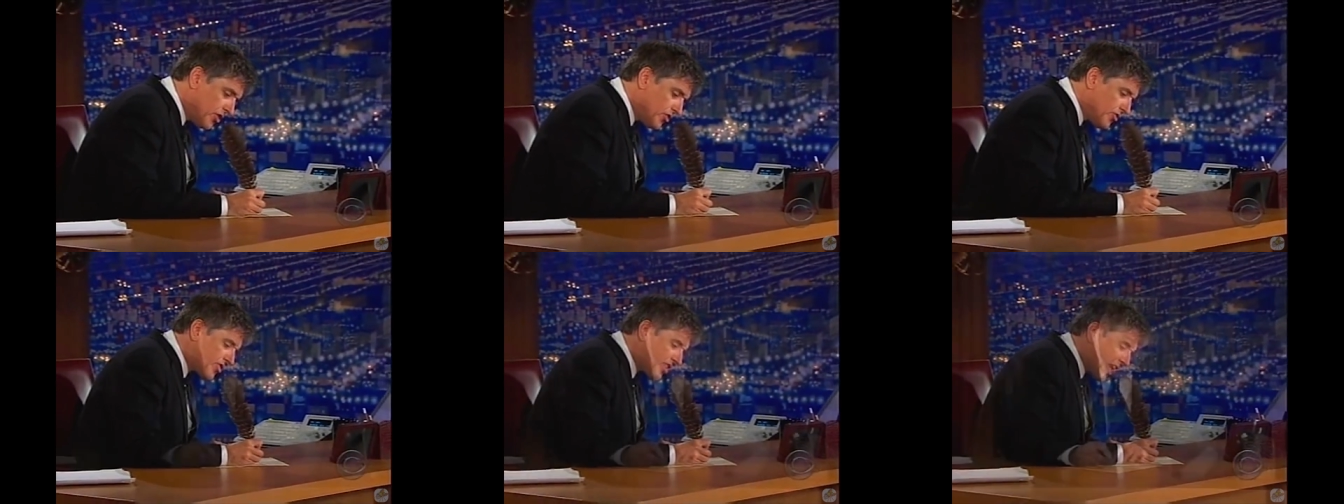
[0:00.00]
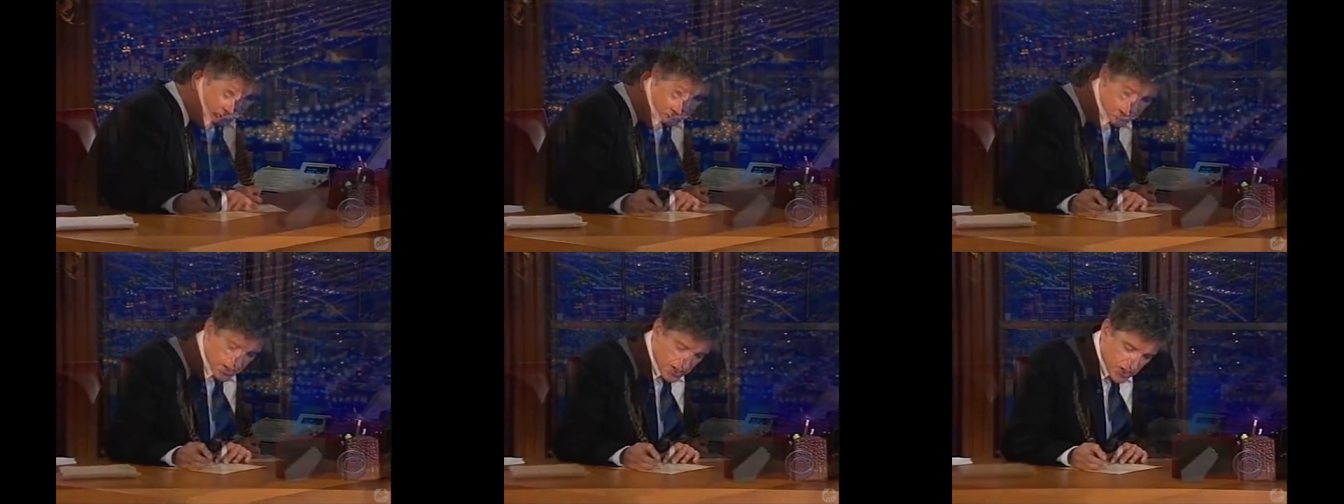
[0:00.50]
you
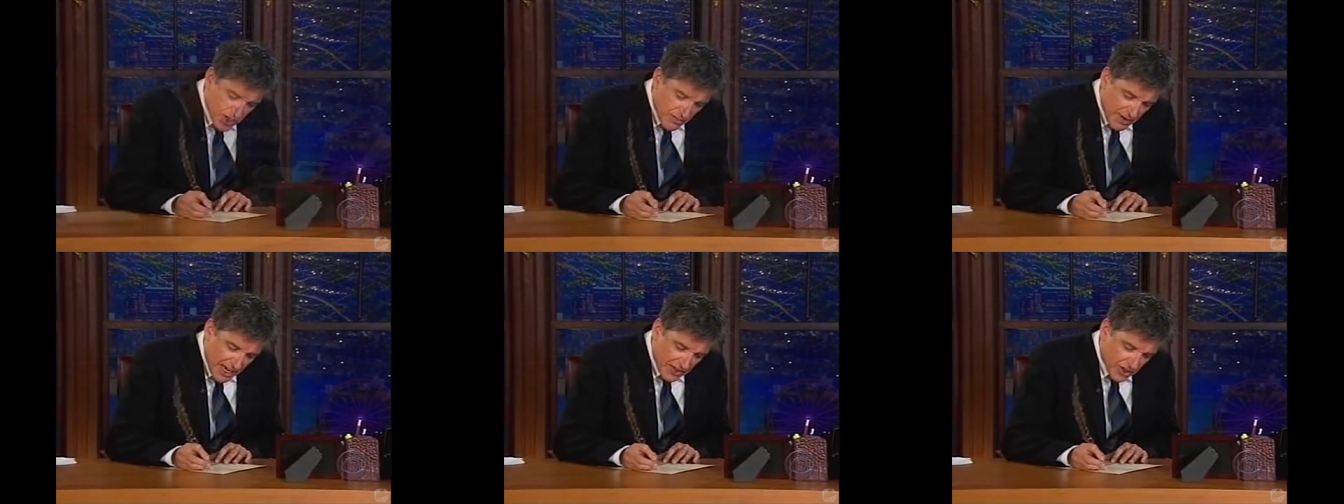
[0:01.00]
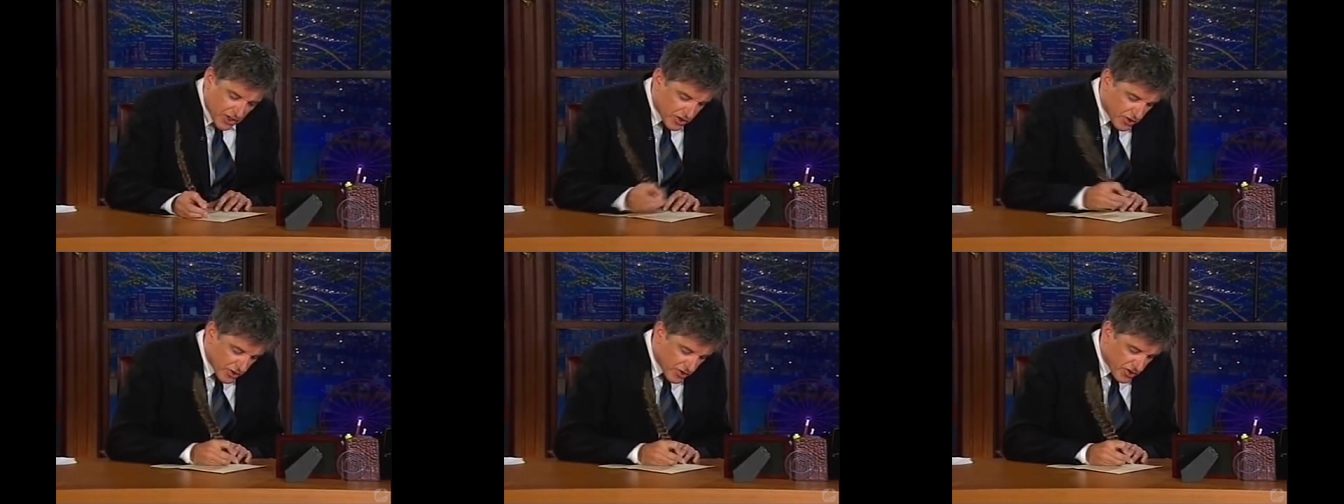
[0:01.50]
said she made the
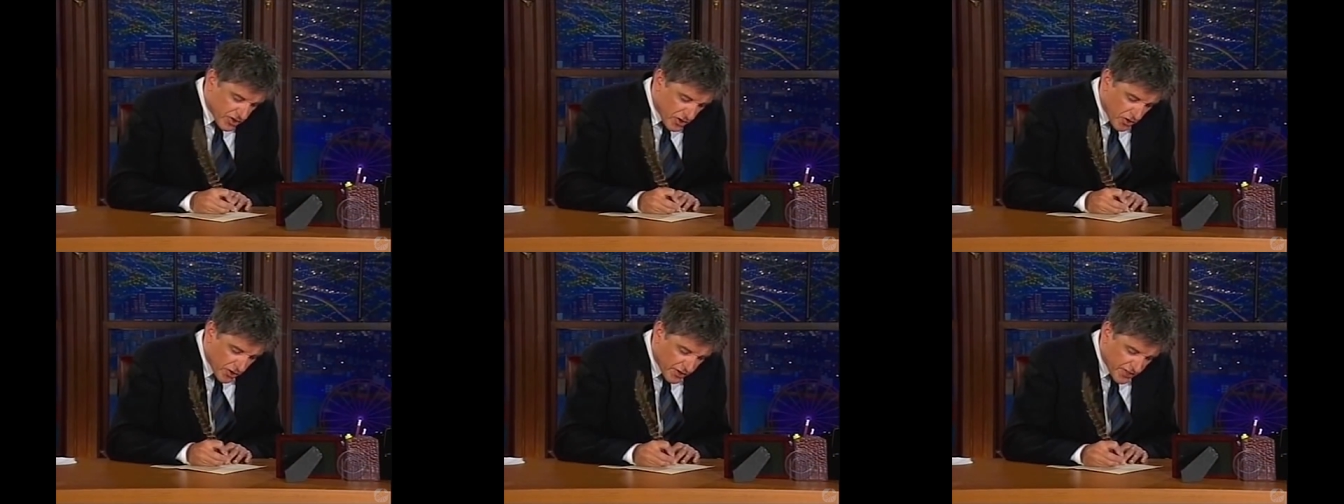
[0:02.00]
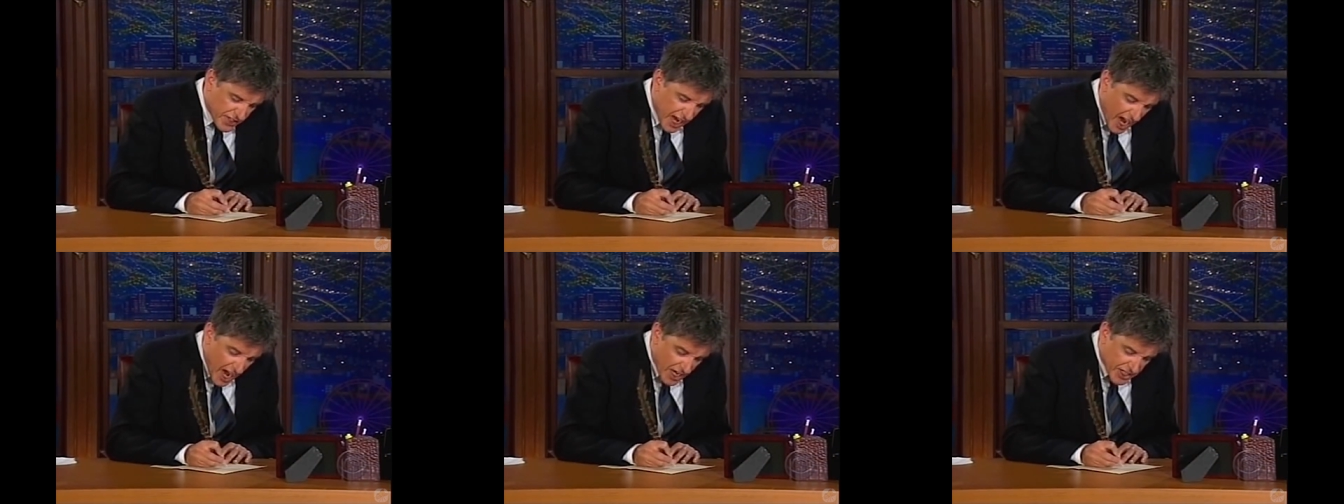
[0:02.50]
news sort of
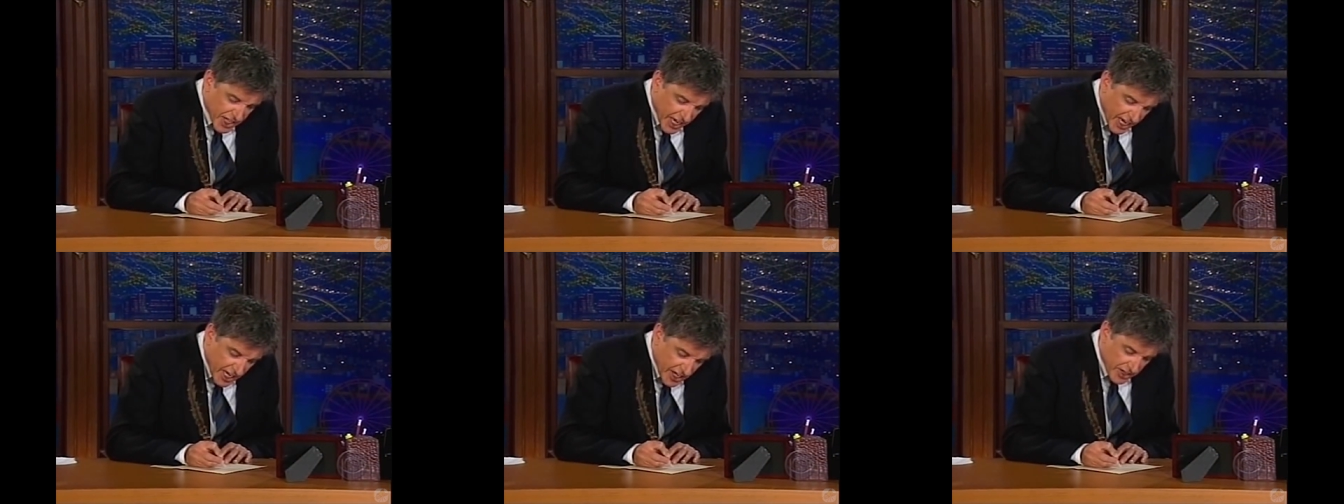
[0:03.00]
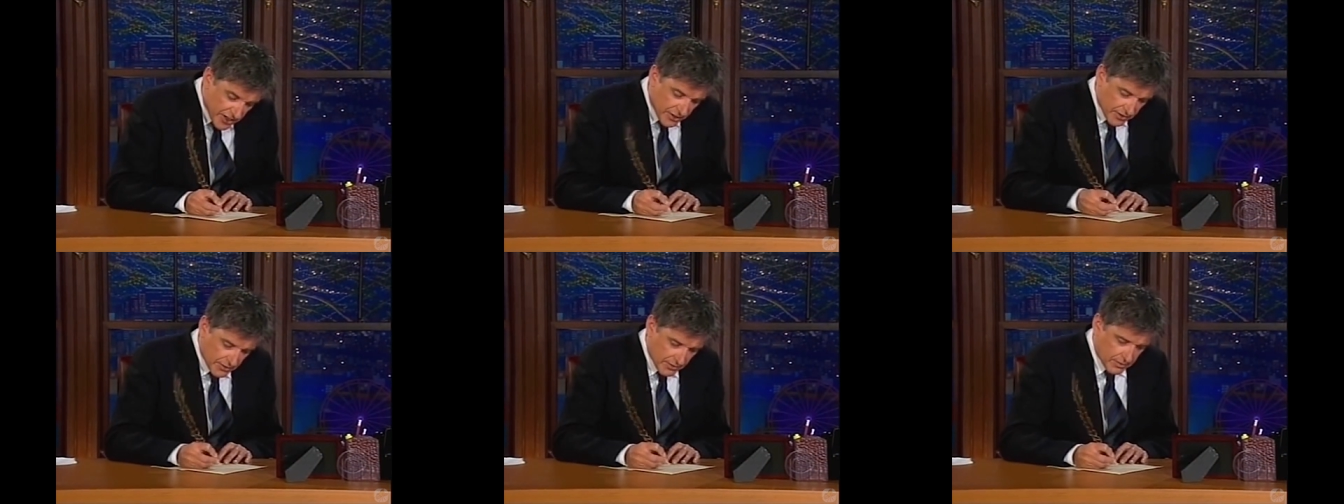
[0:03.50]
tarty.
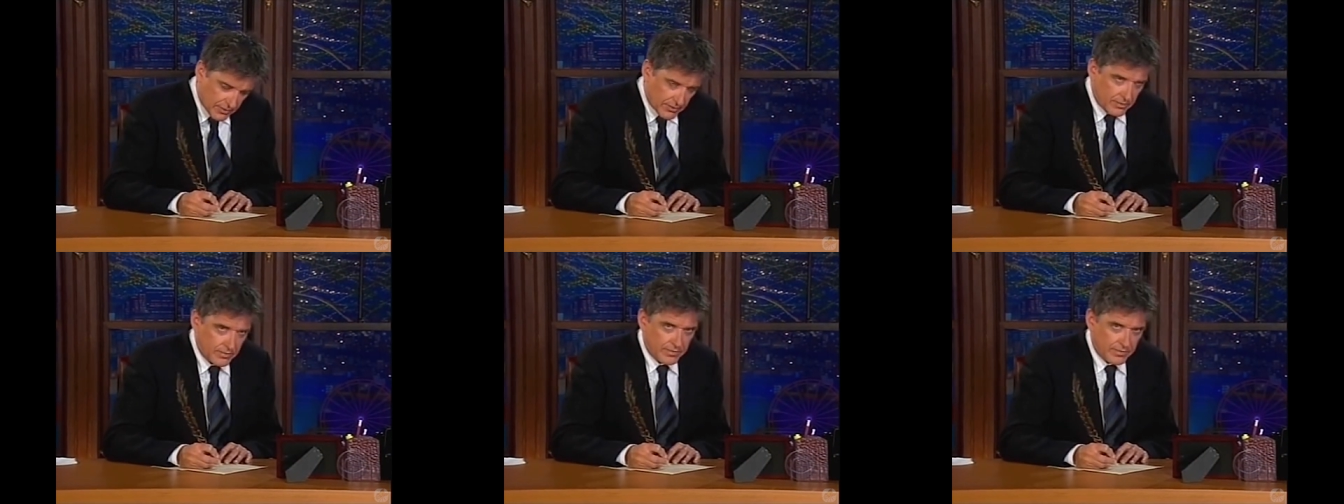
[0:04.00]
Excuse